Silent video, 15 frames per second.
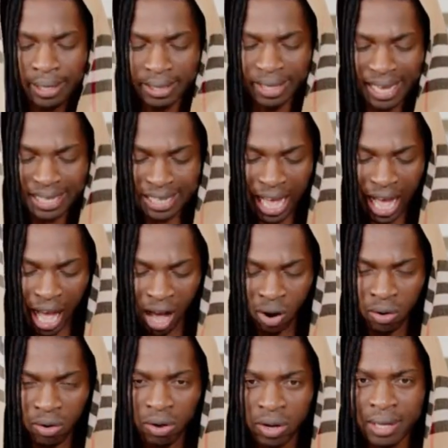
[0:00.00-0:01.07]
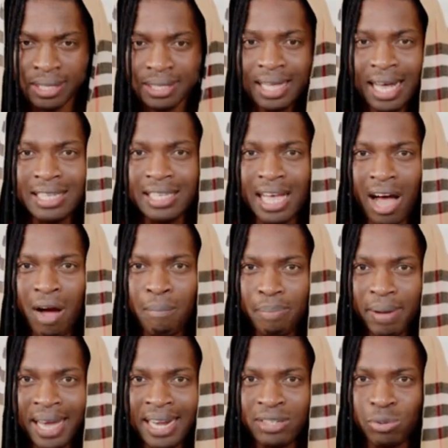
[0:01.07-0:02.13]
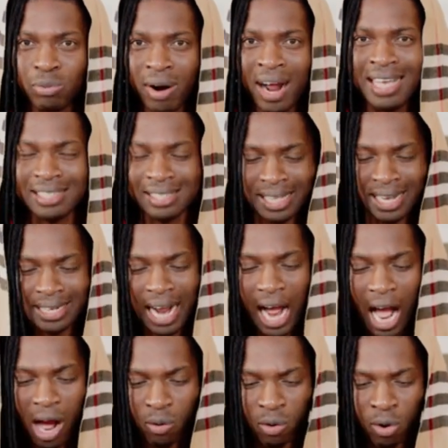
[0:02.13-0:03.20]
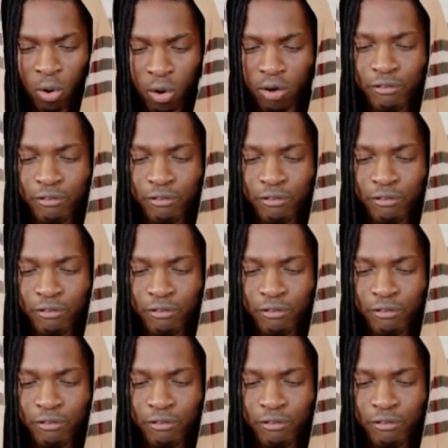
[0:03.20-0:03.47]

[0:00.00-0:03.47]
That's how bad was that cow